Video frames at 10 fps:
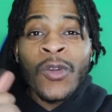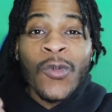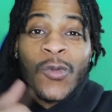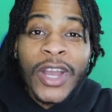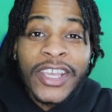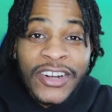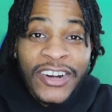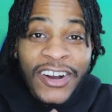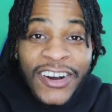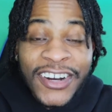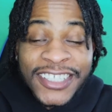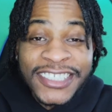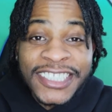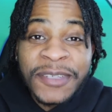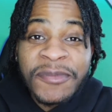when you're on
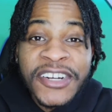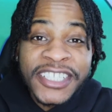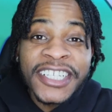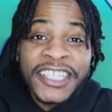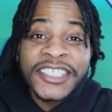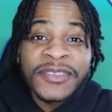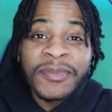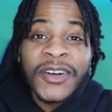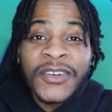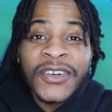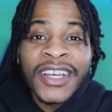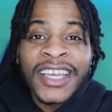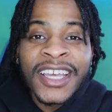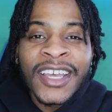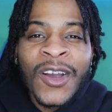semen retention, bro,
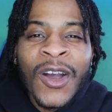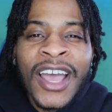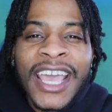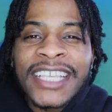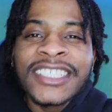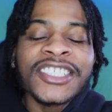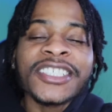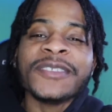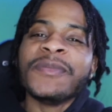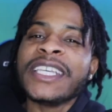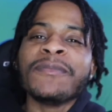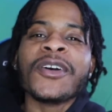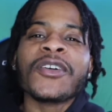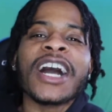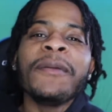is it just me,
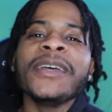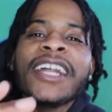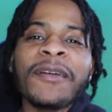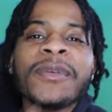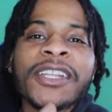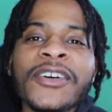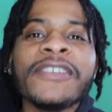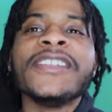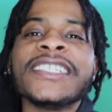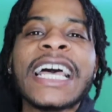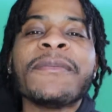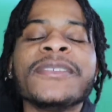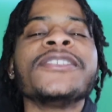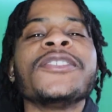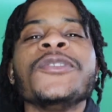bro? Comment down below if this
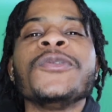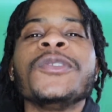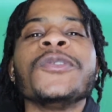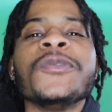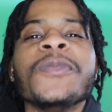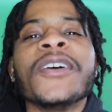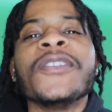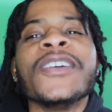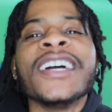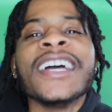happens to you too, bro.